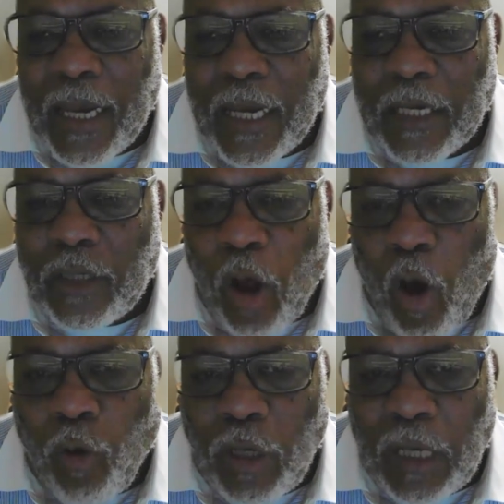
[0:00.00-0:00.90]
is to
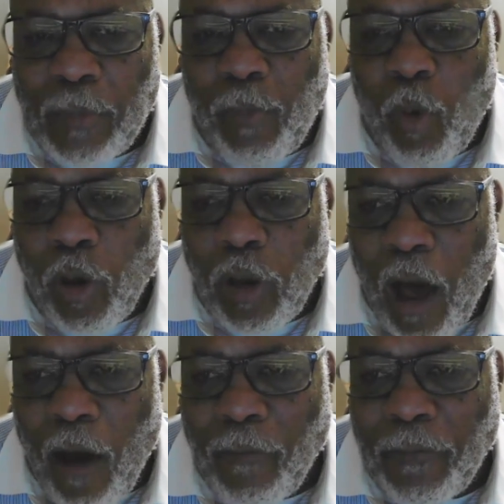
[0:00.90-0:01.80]
only pull
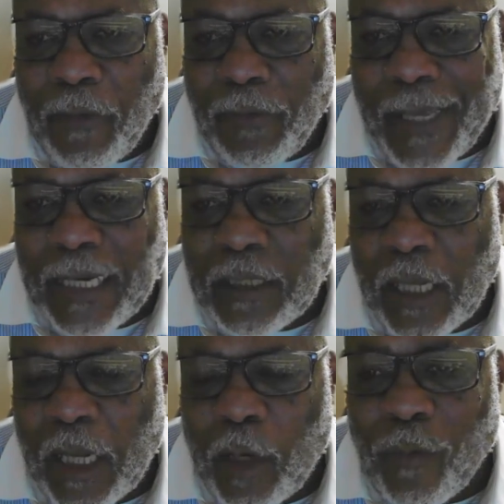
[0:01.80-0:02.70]
off the things
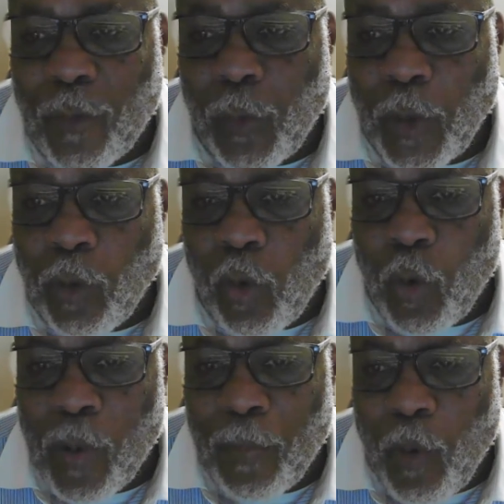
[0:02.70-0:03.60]
that are of
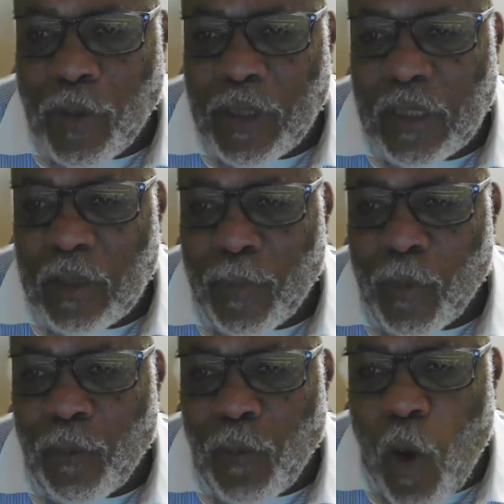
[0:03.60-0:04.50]
critical importance to
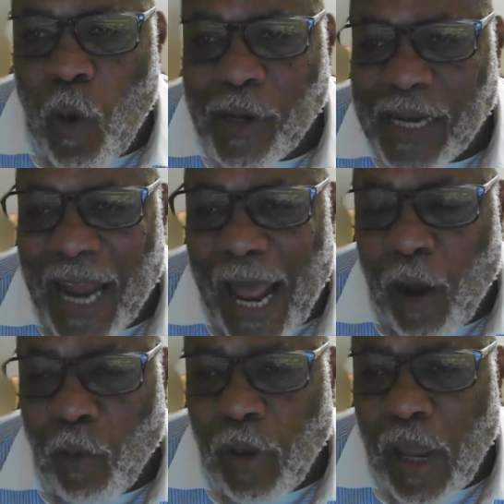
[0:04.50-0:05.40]
move forward
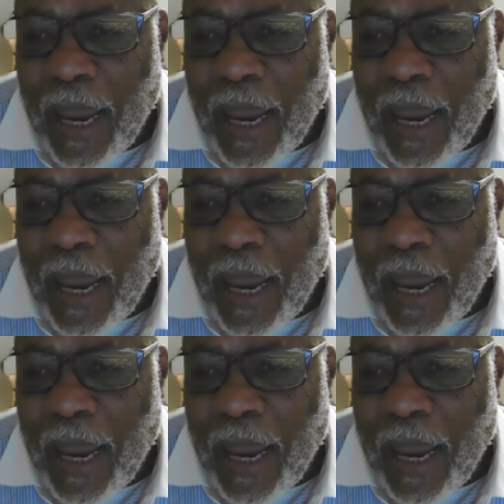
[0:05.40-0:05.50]
now,